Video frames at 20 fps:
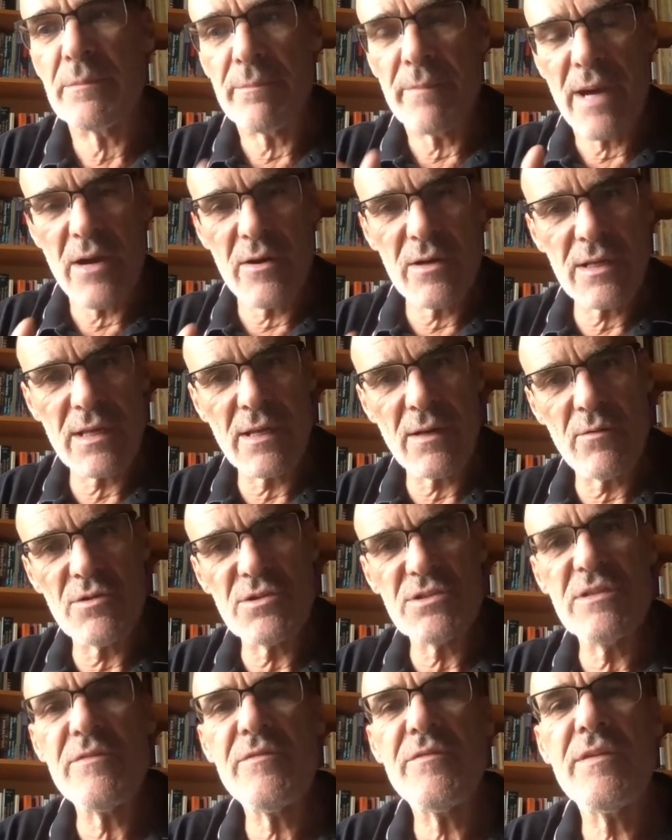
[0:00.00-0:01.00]
America
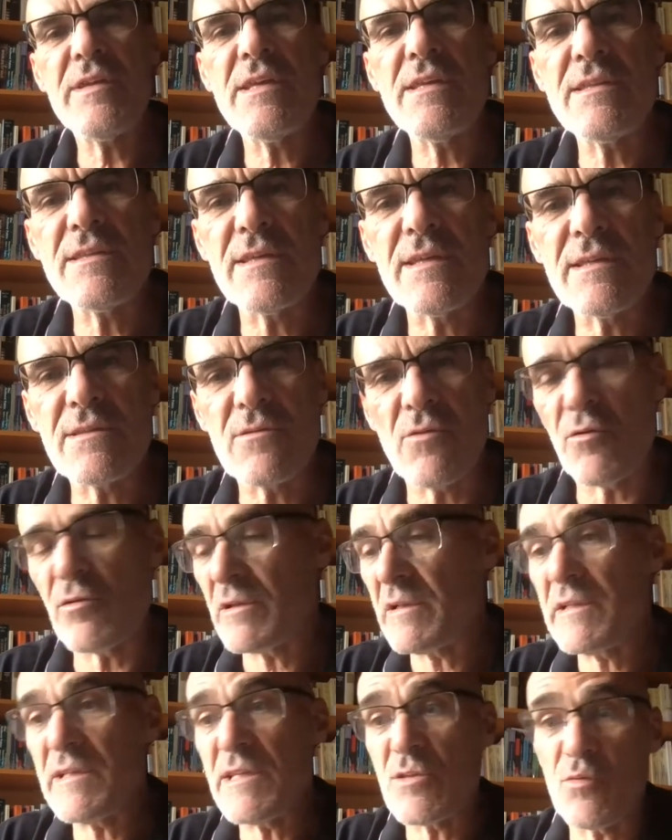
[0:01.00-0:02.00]
was defeated, or
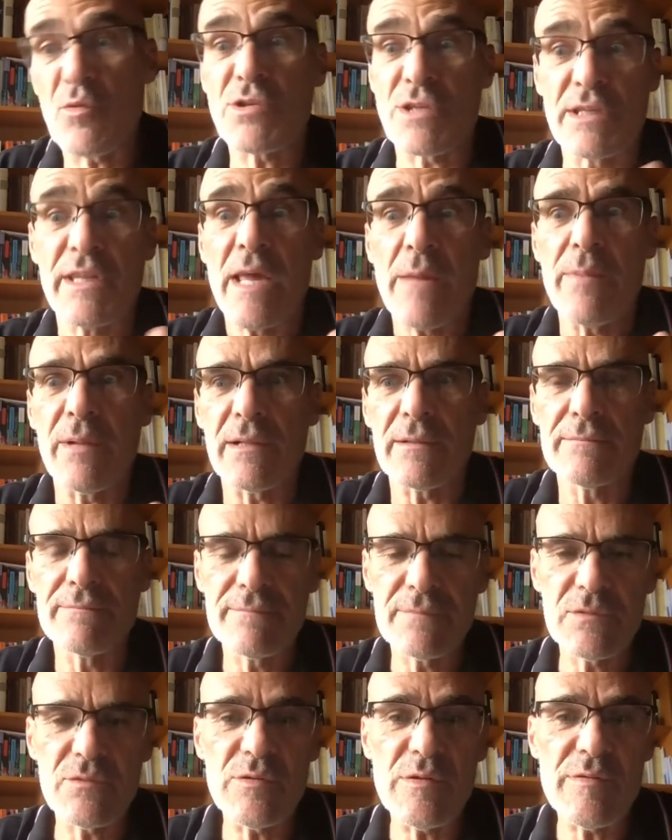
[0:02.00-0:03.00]
at least was unable
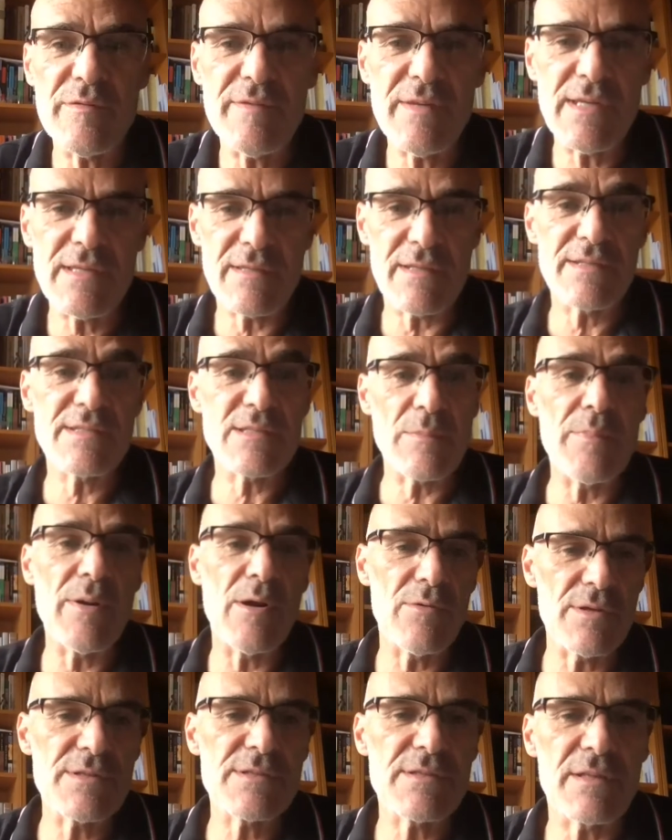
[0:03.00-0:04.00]
to defeat its
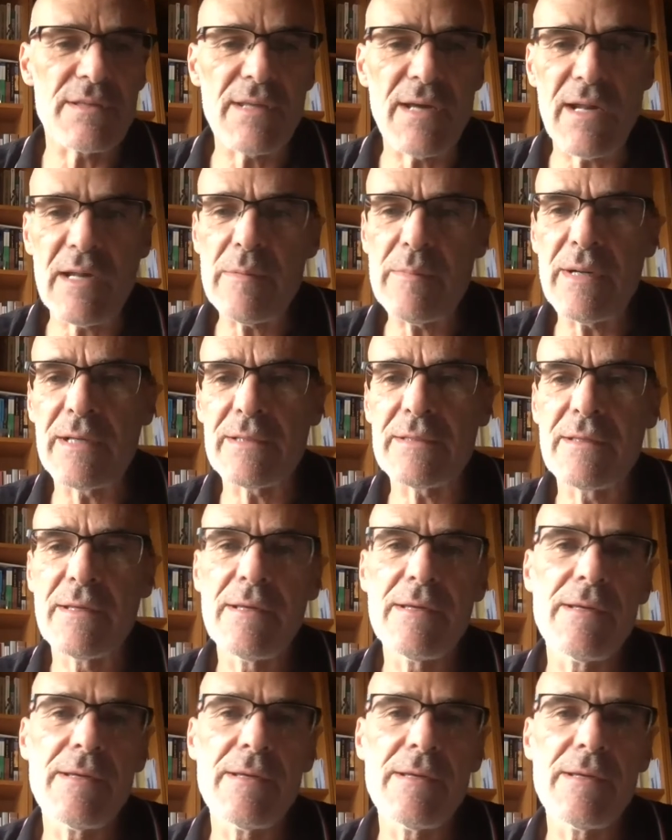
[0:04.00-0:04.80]
opponents, the Taliban.